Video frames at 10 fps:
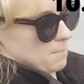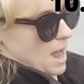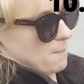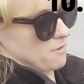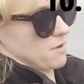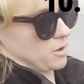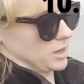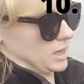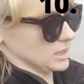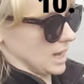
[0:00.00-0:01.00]
and pepper
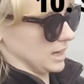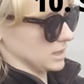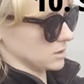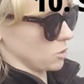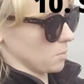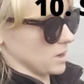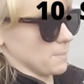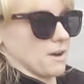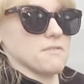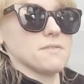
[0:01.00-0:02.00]
focus, and it's normally
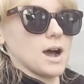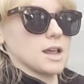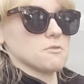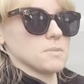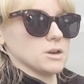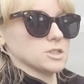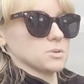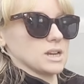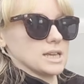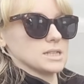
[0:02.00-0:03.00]
about 5 ml
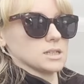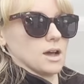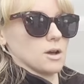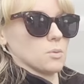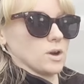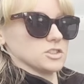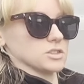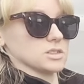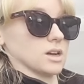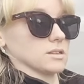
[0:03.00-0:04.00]
to a litre once
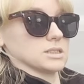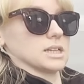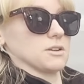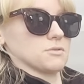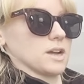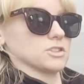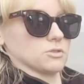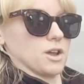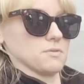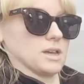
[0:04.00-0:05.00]
you start to see the fresh
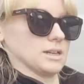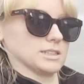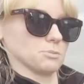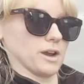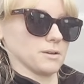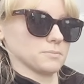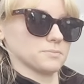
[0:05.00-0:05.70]
growth in the spring.